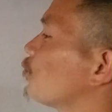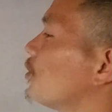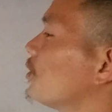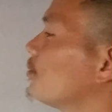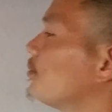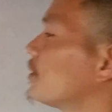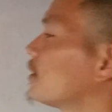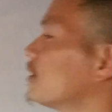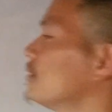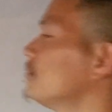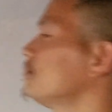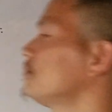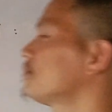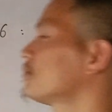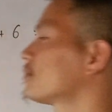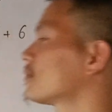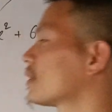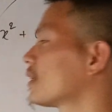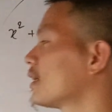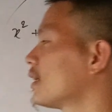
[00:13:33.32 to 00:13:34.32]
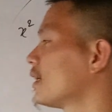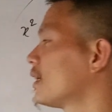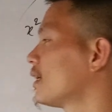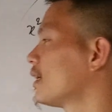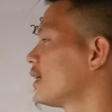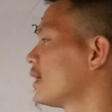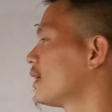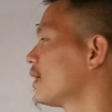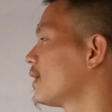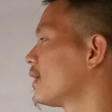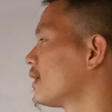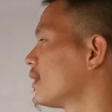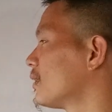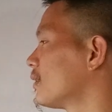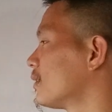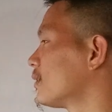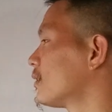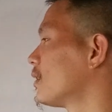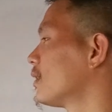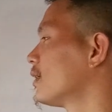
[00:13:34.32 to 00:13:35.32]
will become,
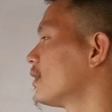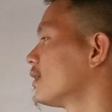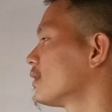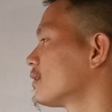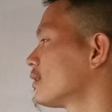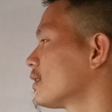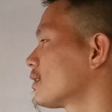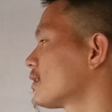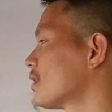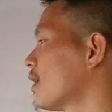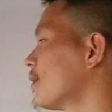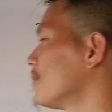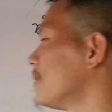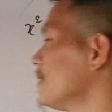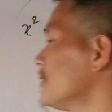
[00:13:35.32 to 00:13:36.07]
the sum